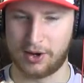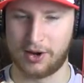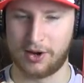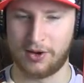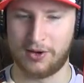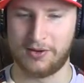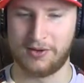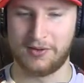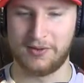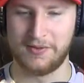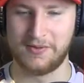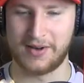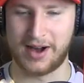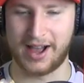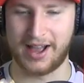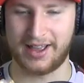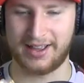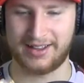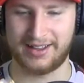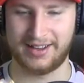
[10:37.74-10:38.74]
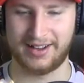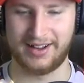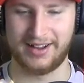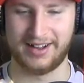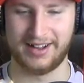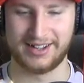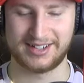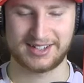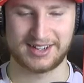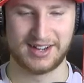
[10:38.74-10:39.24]
oh my
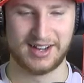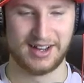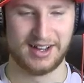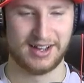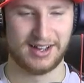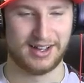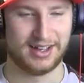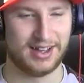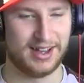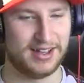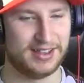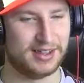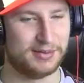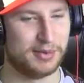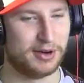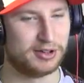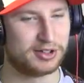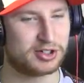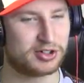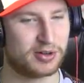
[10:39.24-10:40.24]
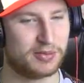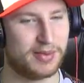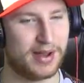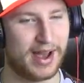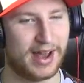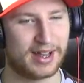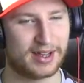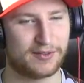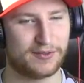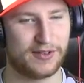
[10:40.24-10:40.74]
gosh, in the most
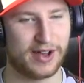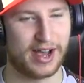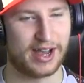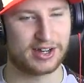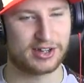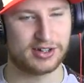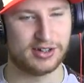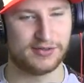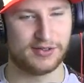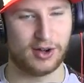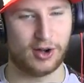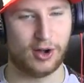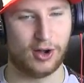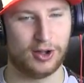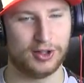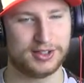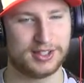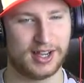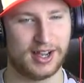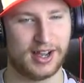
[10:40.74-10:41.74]
dramatic fashion of all